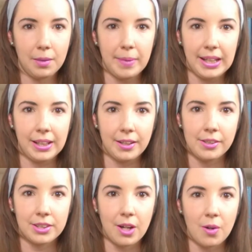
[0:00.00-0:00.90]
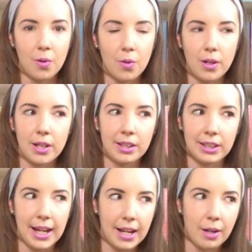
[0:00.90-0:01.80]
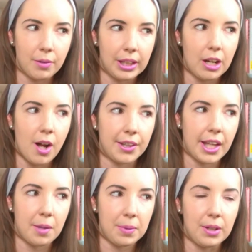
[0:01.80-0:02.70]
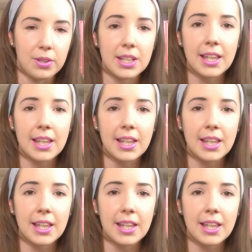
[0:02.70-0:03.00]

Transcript: me, so can I really call that abuse?